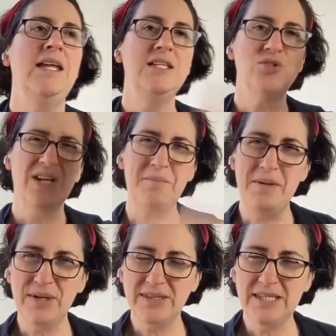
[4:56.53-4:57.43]
And they try to
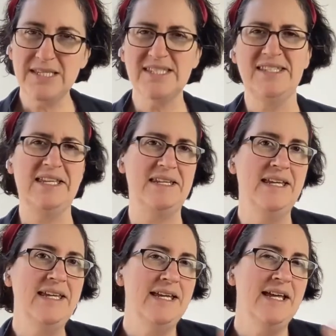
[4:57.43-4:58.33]
mimic this. And
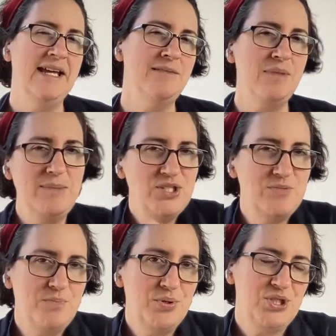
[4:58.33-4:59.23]
then maybe
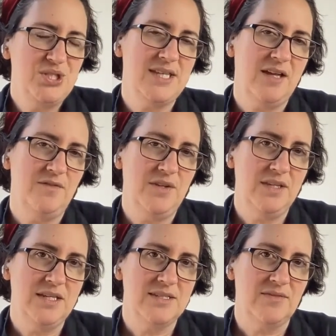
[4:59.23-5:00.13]
push aside
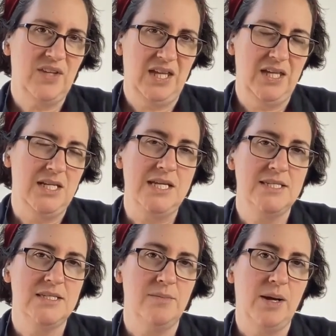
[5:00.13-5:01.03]
feelings of
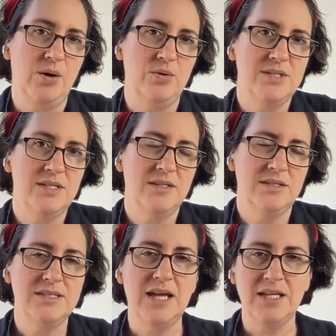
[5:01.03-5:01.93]
ickiness about
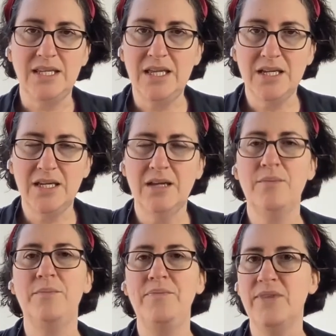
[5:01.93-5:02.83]
the technique
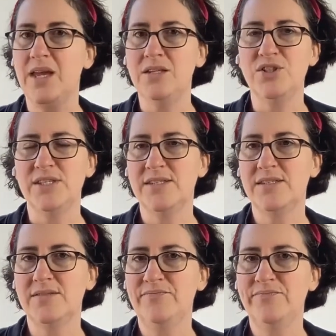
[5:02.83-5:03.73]
and
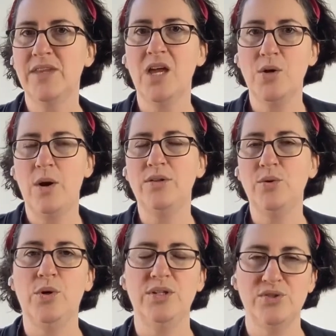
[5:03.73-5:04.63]
just go
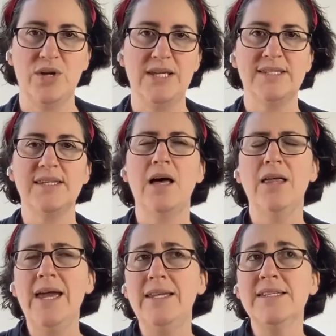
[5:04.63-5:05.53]
the world and try and
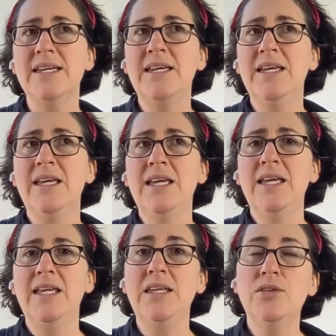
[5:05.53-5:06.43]
sell. And
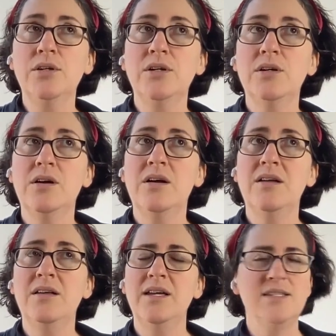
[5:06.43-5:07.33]
either
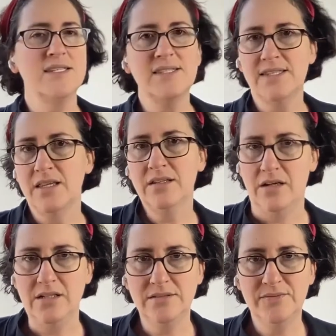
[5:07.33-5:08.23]
it doesn't sell at
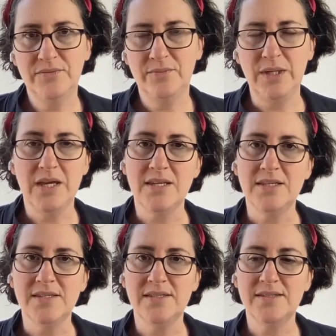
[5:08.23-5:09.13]
all
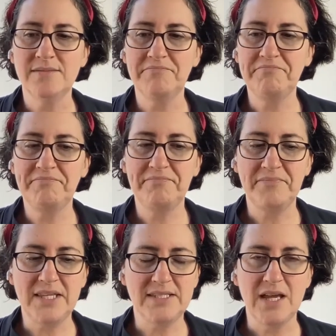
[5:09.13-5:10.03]
because
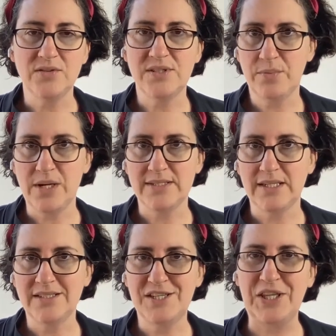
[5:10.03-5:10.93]
it sounds
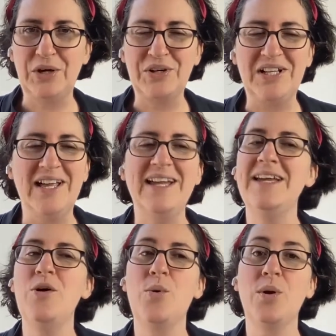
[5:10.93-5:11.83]
depressing to their
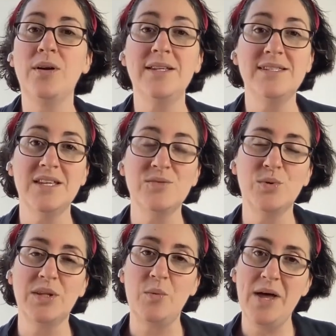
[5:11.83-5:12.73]
client, or it sells
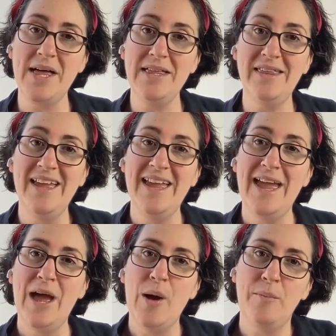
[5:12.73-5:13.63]
really well,
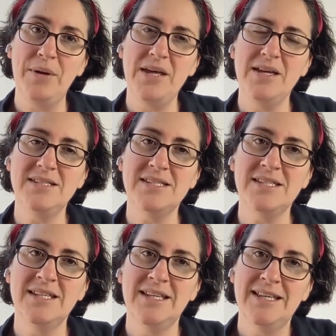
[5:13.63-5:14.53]
but